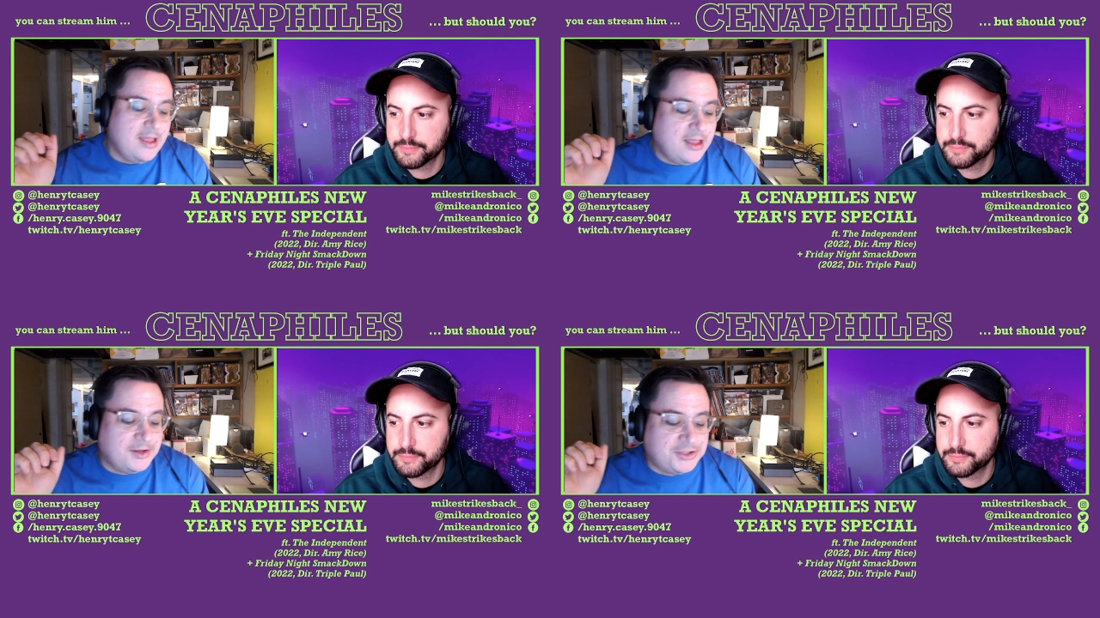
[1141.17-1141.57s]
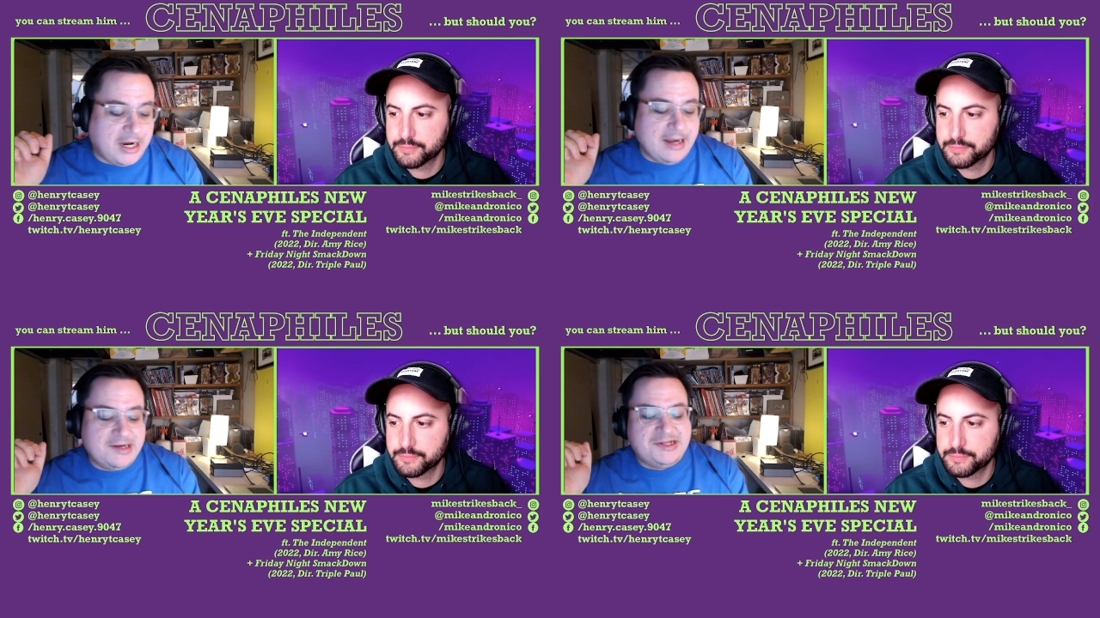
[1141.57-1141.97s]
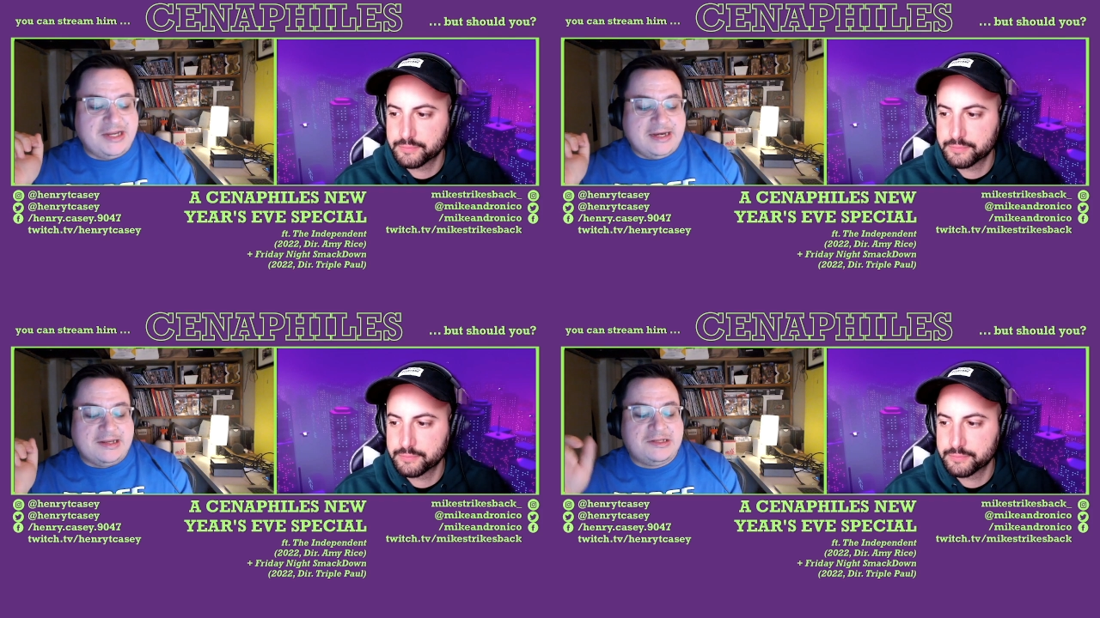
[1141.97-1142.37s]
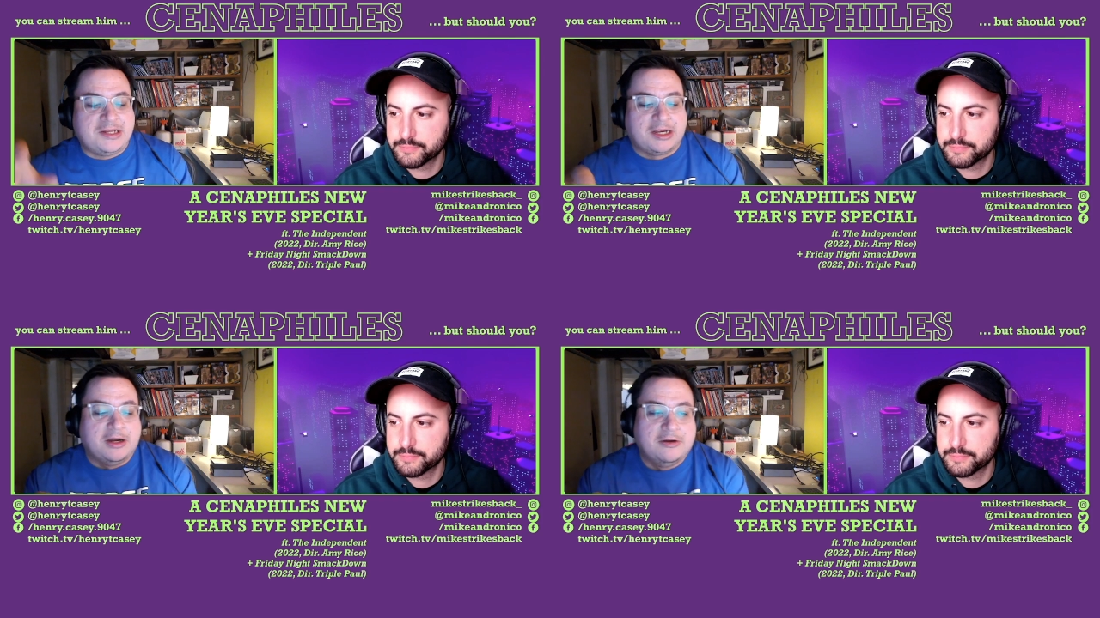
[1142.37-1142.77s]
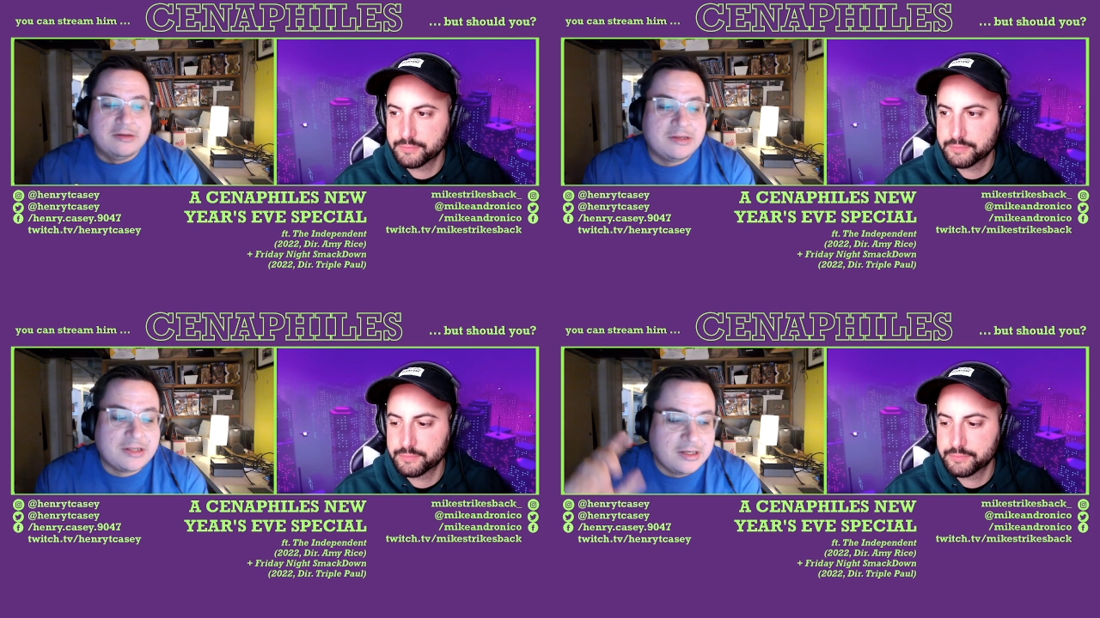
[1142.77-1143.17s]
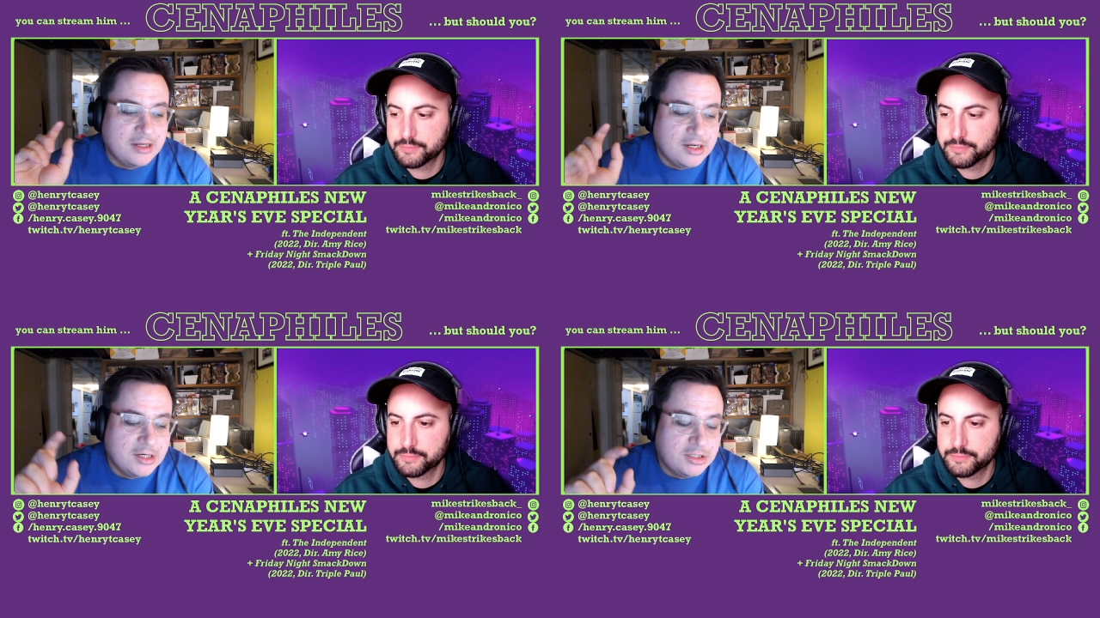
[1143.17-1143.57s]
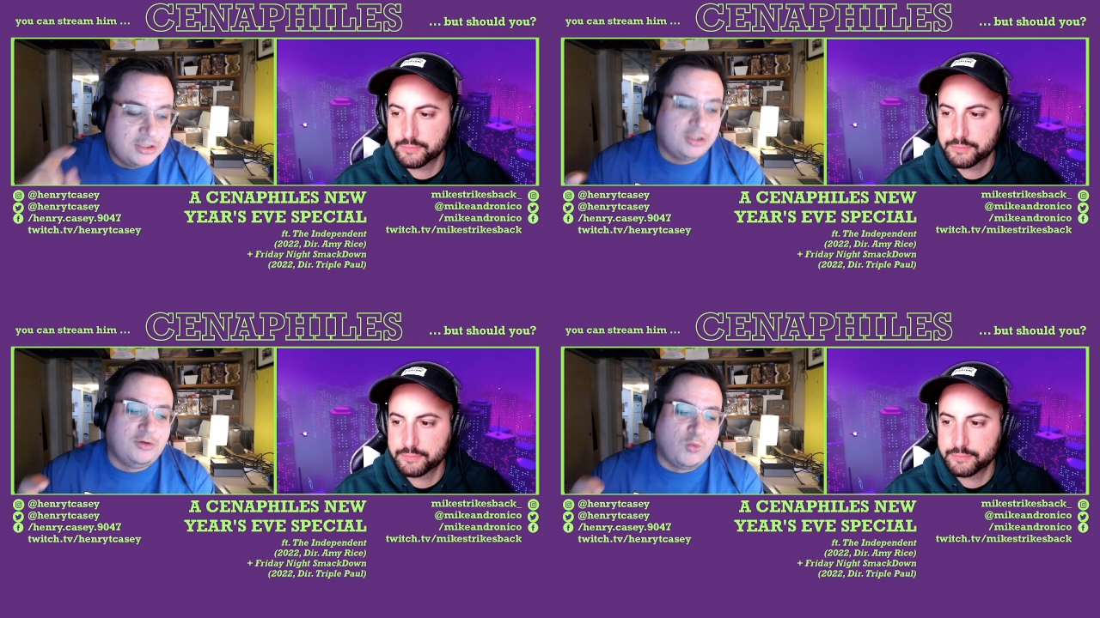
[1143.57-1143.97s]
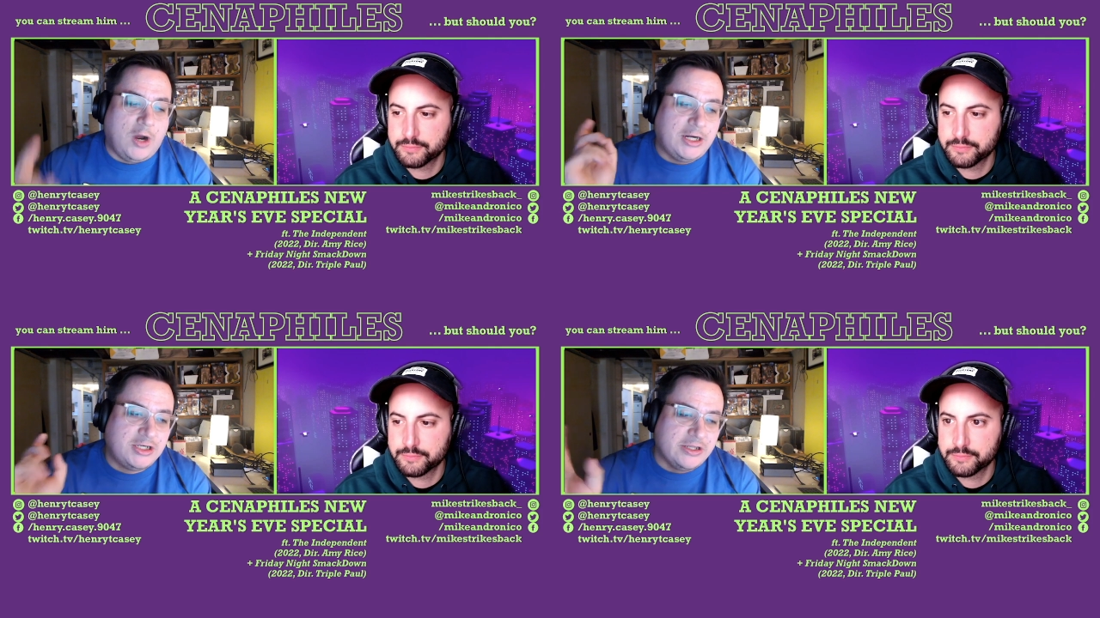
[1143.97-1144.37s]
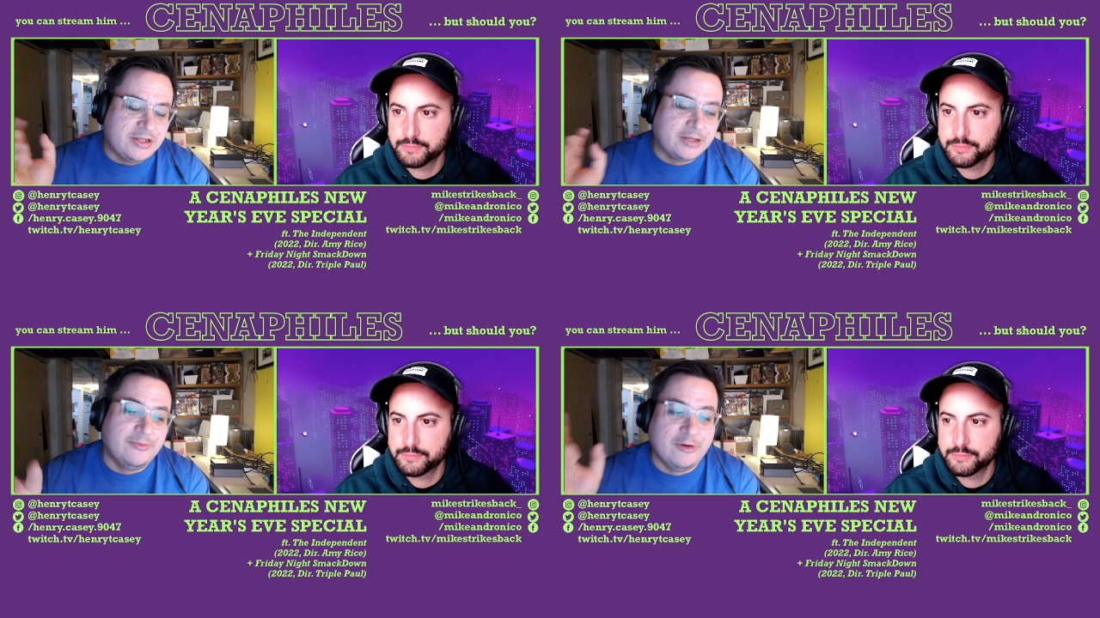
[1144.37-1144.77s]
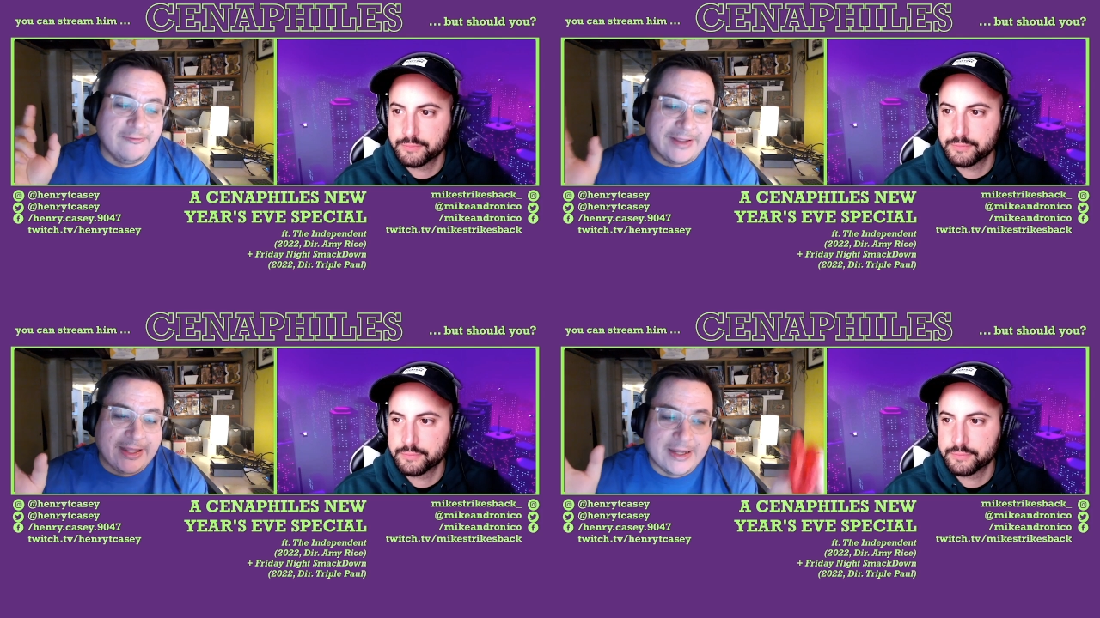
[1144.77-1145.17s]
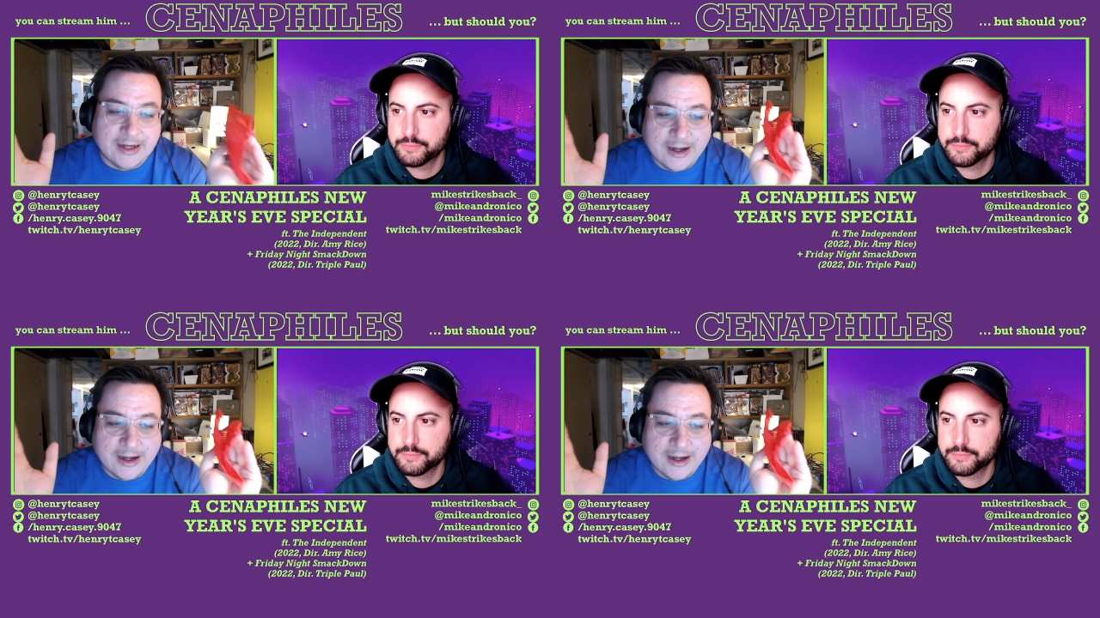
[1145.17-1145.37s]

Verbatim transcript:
Speaker 1: John Cena sickos should watch this movie.